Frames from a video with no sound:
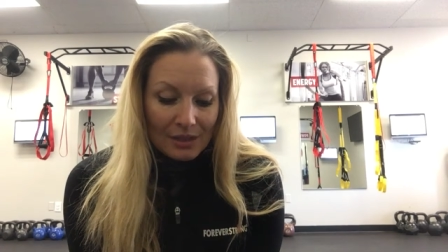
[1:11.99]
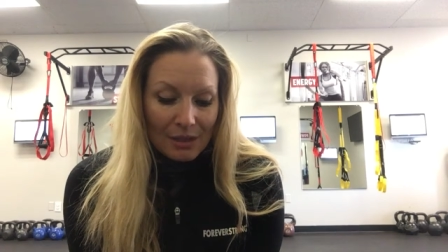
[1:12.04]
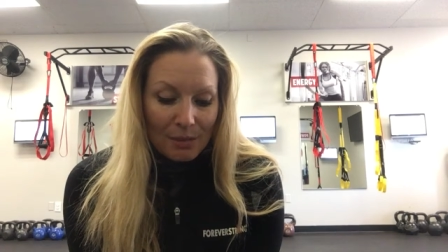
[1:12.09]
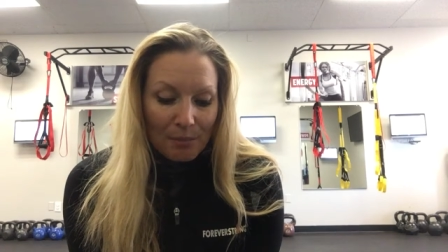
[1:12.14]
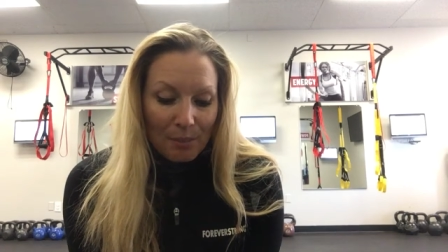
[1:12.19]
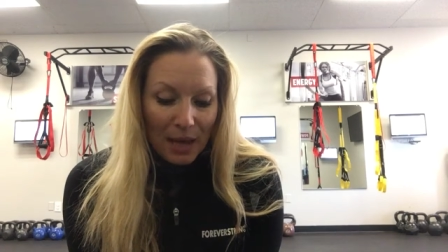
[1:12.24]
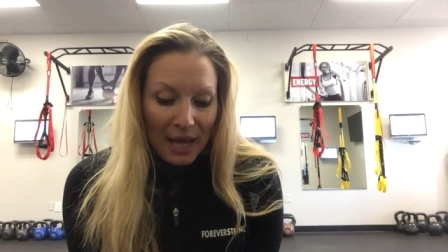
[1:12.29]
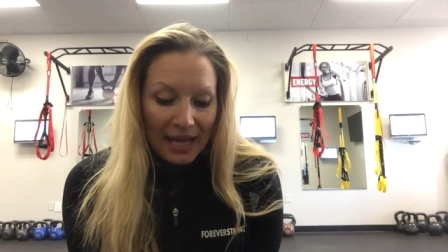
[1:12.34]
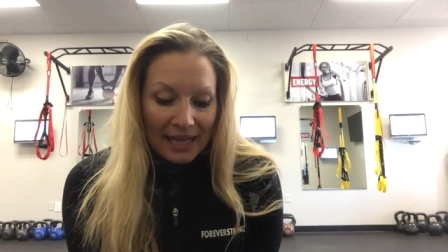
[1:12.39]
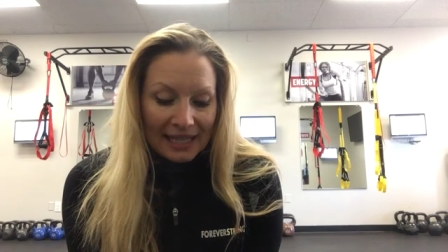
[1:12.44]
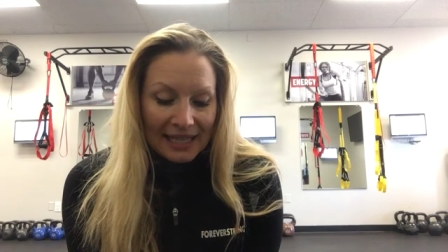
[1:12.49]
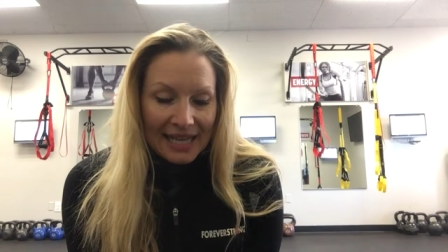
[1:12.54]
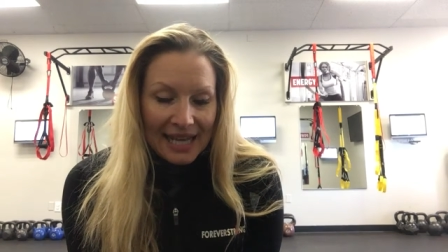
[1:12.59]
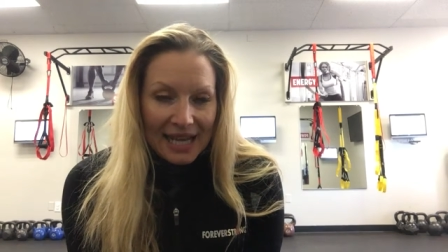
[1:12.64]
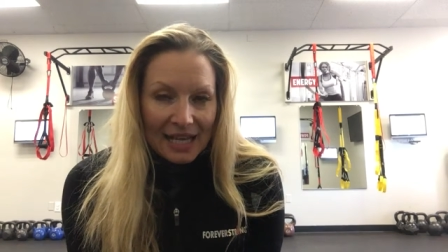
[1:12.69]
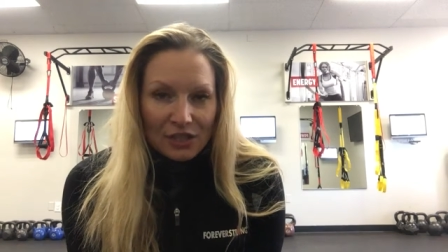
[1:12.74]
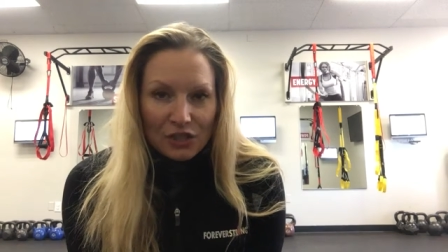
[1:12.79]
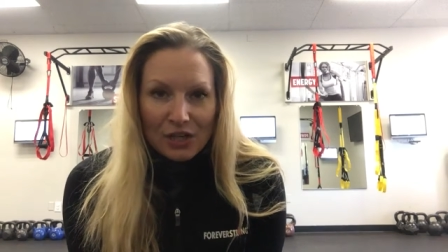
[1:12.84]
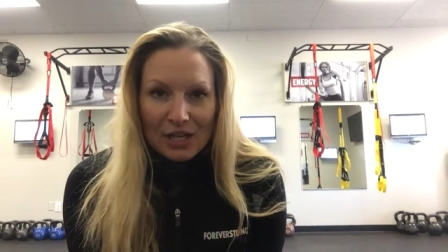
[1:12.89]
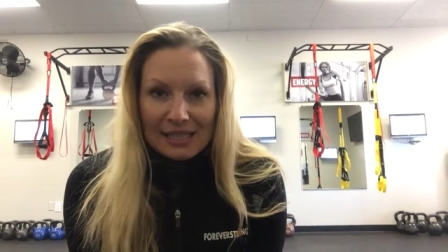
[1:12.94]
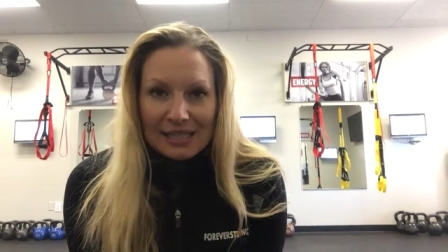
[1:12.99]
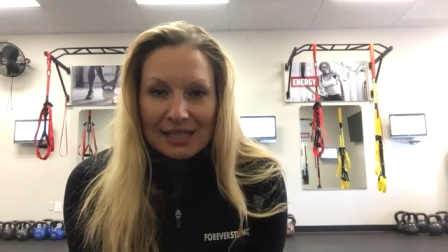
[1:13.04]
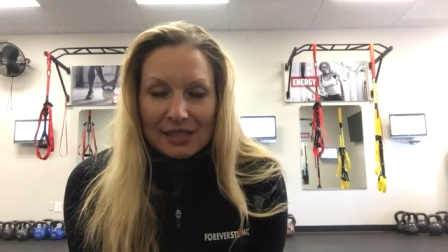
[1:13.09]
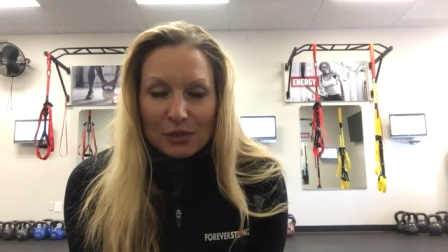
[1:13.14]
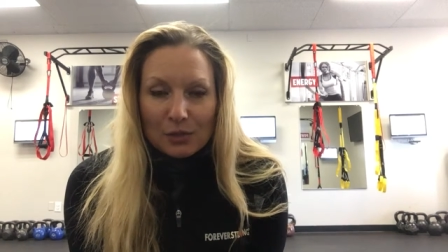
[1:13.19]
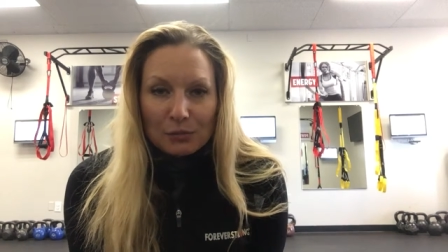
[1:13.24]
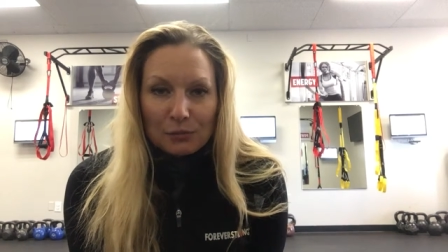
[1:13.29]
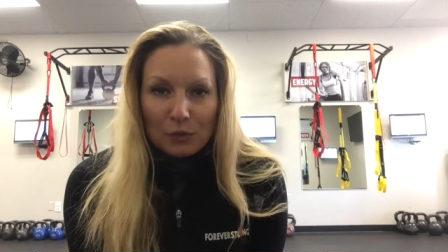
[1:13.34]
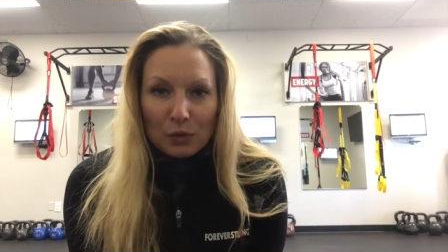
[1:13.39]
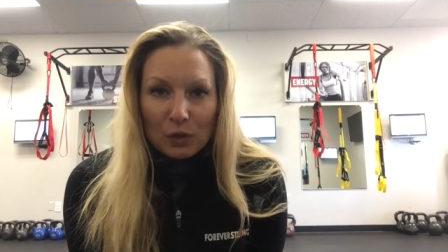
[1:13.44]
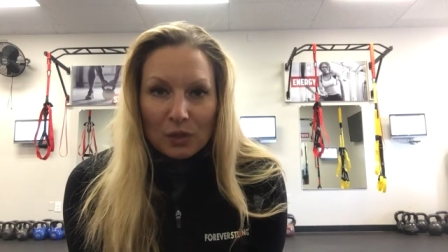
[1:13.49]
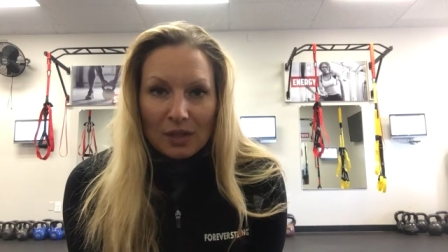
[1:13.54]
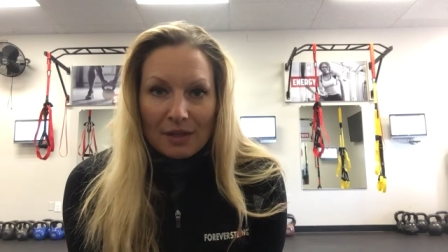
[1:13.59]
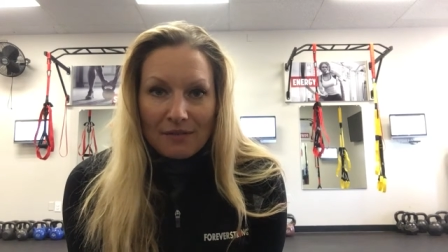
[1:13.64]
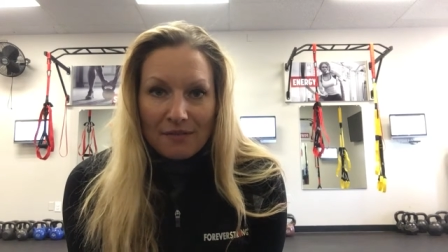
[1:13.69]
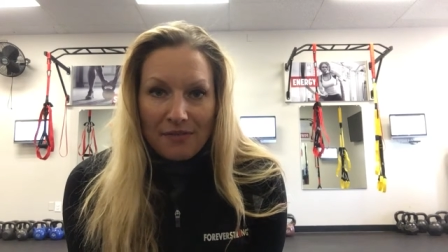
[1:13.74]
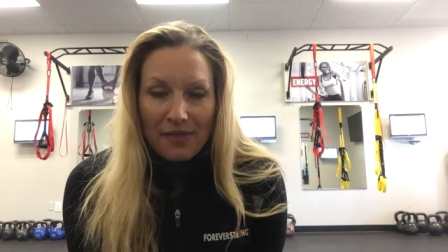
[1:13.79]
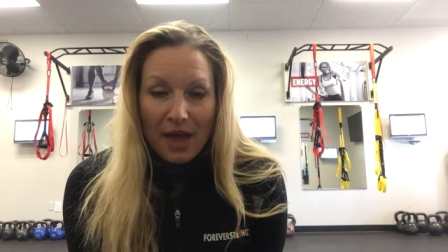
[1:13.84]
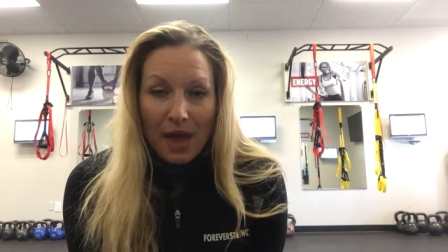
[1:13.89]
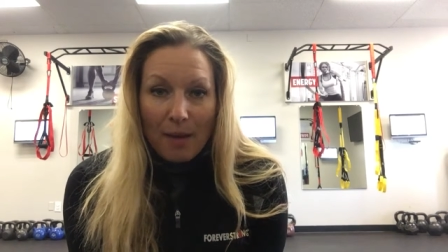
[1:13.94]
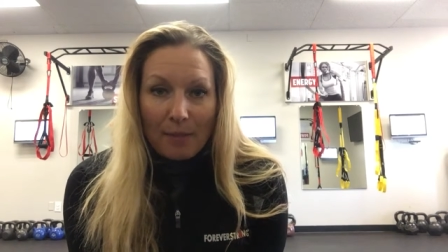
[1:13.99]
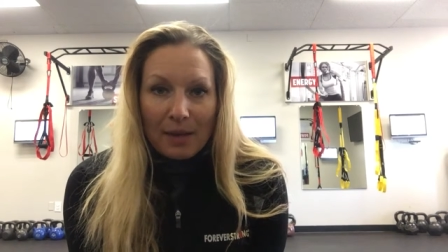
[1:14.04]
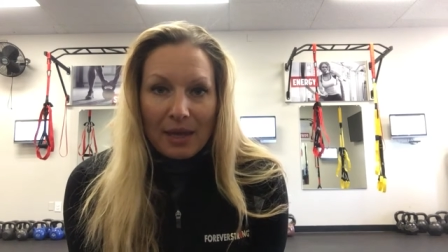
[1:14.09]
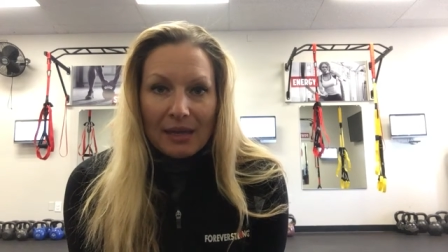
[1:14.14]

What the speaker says: But just as a rule of thumb,